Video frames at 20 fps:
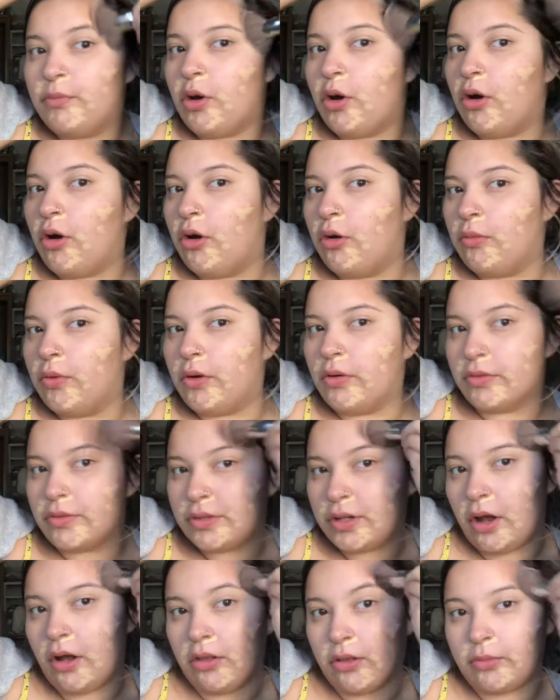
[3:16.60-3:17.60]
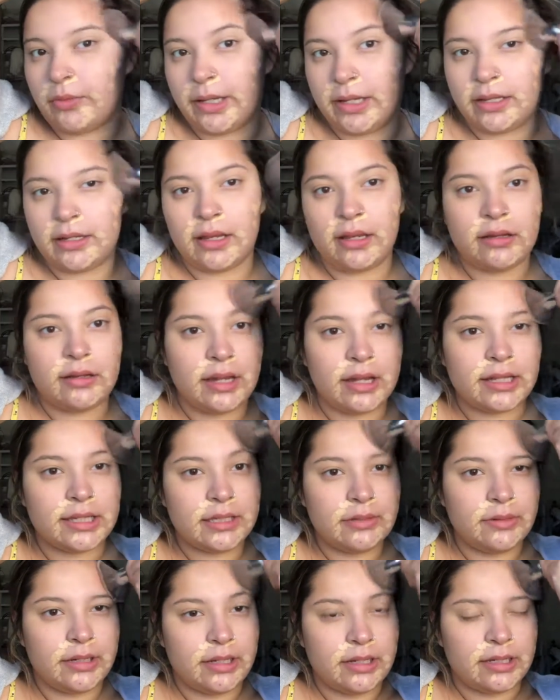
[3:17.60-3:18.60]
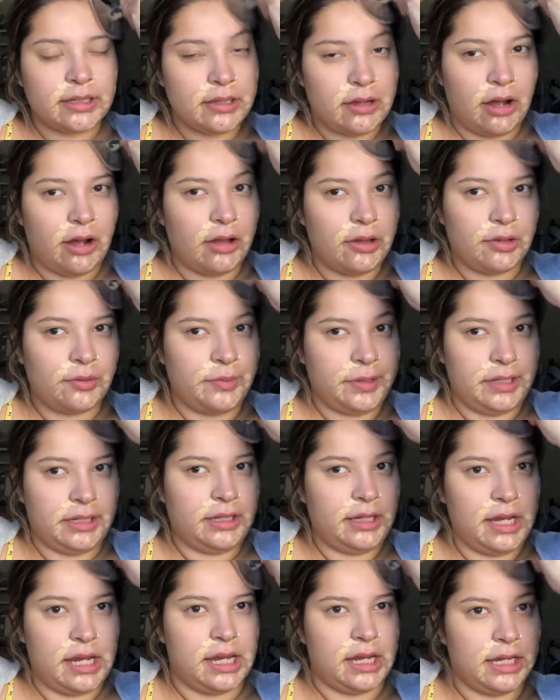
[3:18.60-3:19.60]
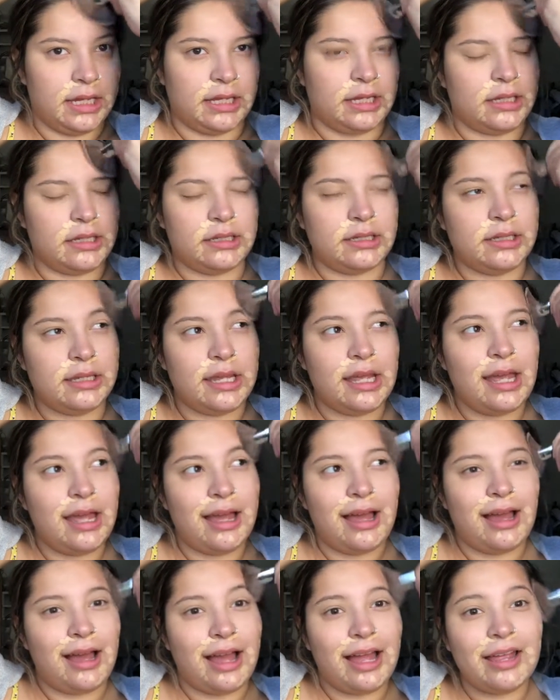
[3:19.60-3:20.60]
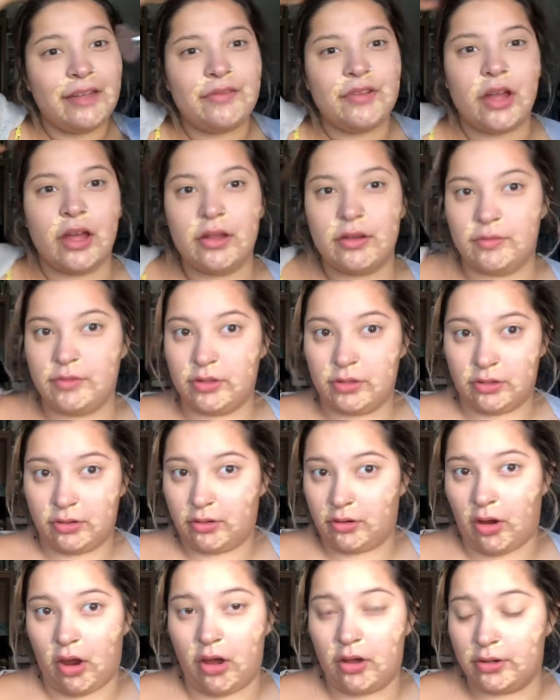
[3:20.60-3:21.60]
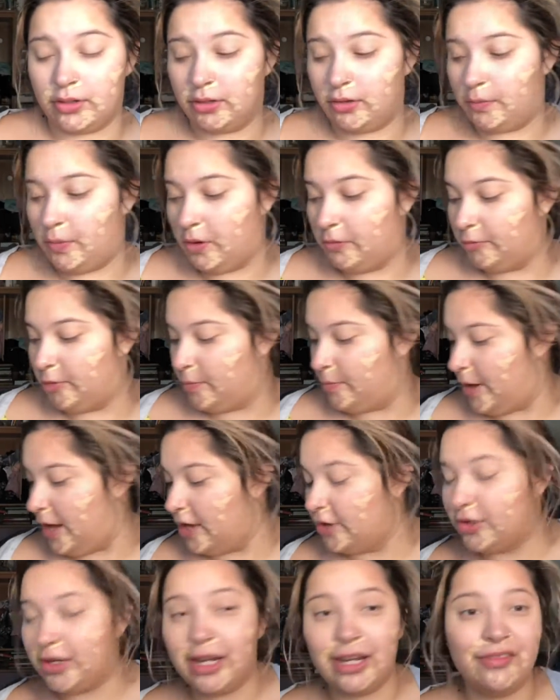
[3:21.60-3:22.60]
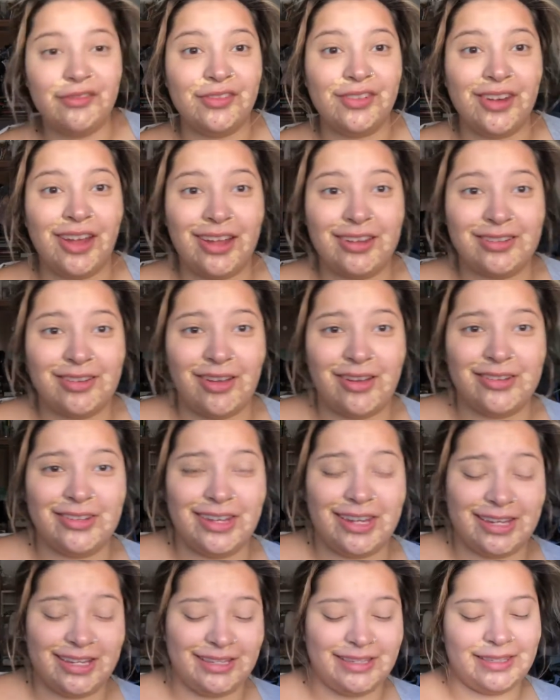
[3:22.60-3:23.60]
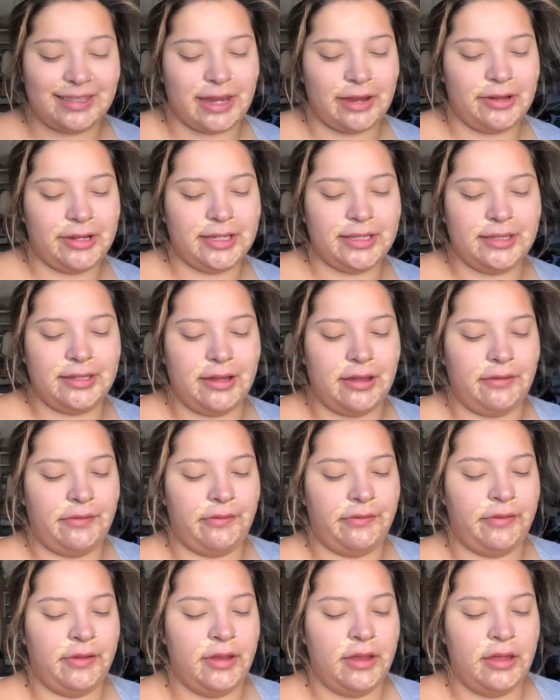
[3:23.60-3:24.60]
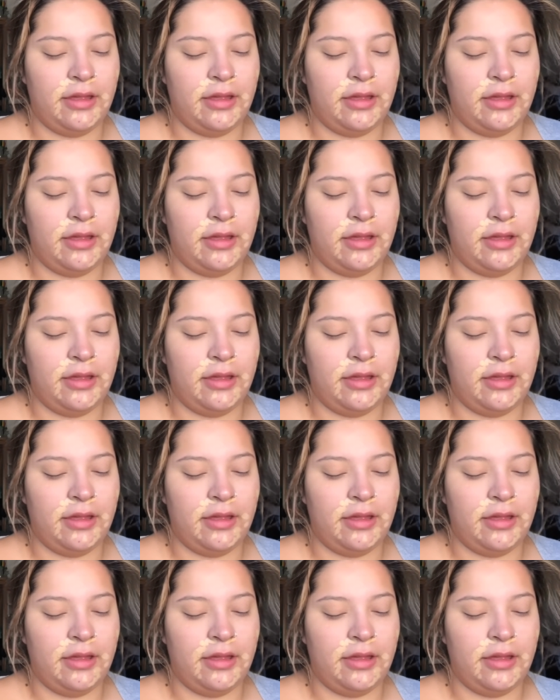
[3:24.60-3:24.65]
Almost Halloween. Next week is Halloween, and I have not gone to a pumpkin patch. I have not gone any scary stuff.